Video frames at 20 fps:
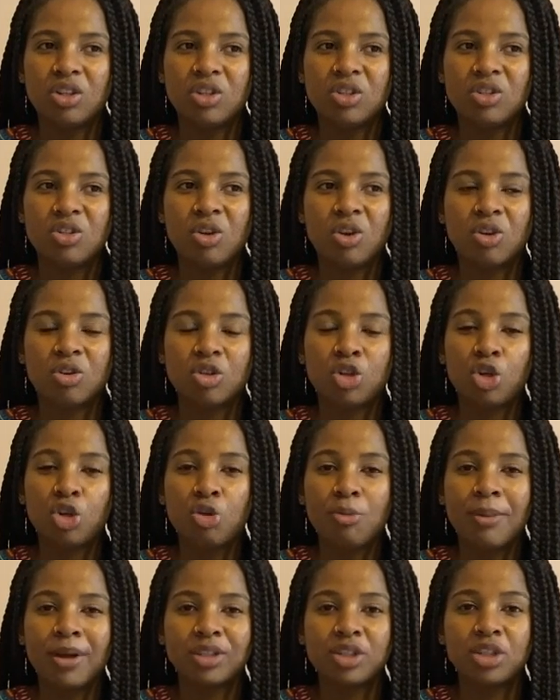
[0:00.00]
you're too
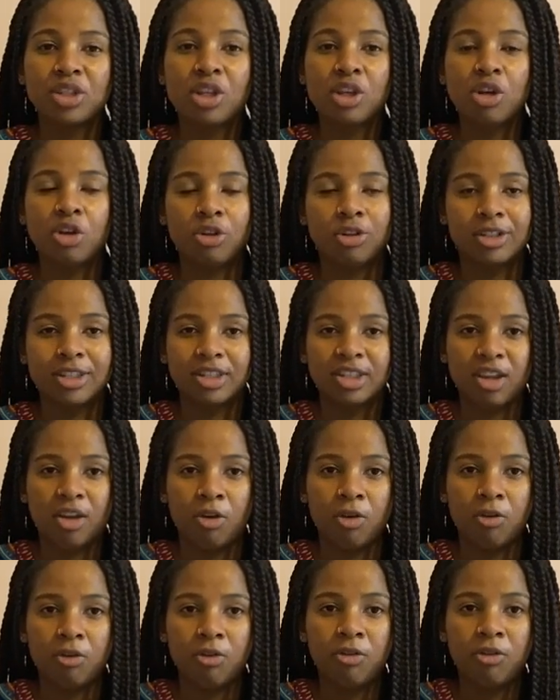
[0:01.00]
much to
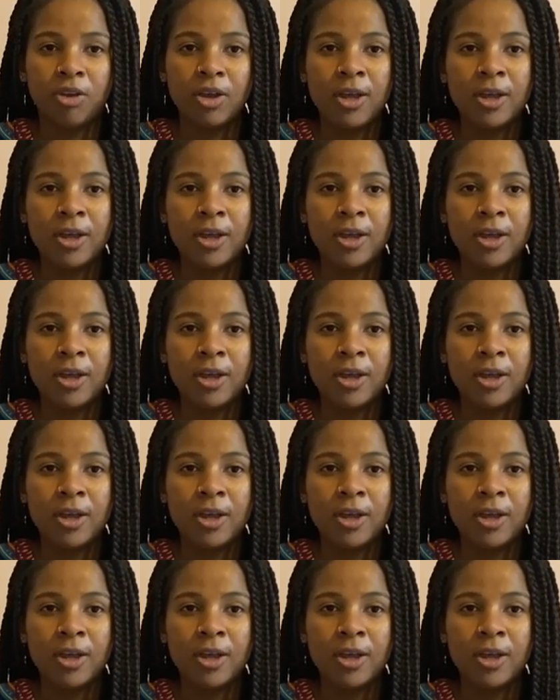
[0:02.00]
yourself.